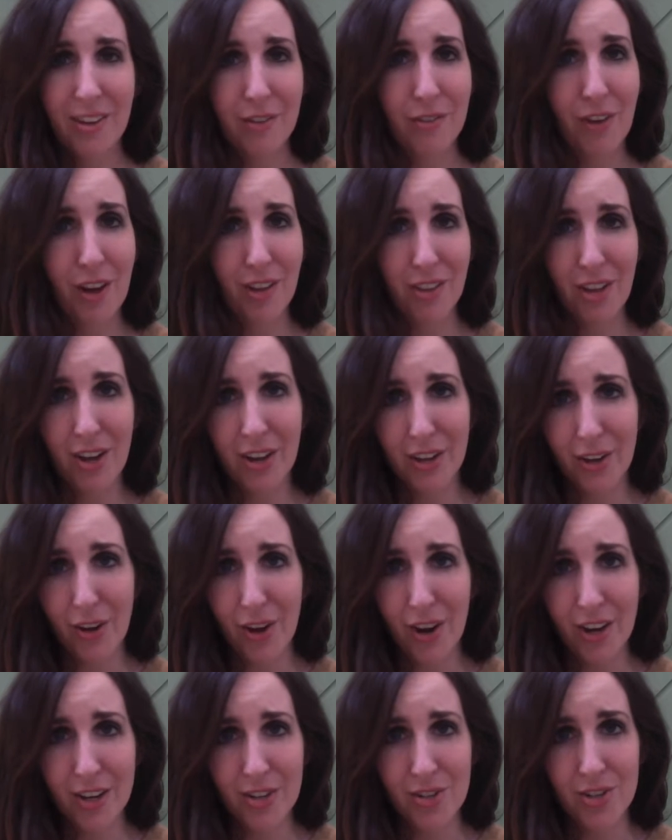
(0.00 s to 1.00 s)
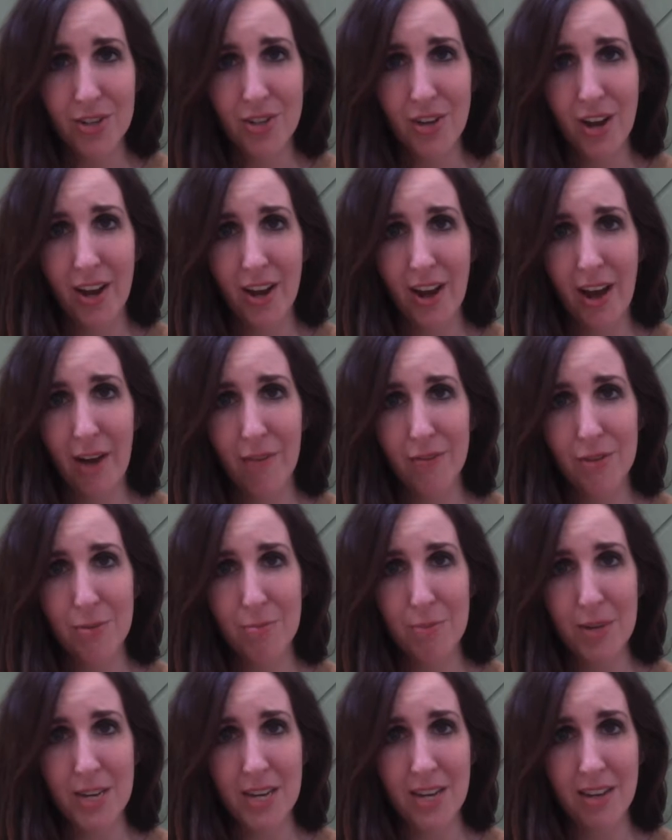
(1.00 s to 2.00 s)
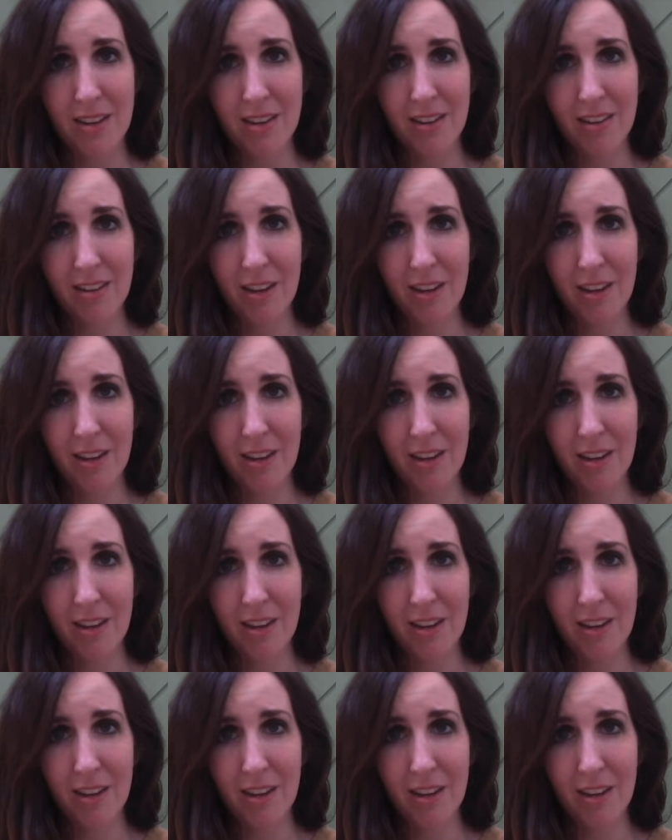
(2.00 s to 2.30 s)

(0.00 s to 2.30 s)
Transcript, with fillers: fought long and hard to not have to be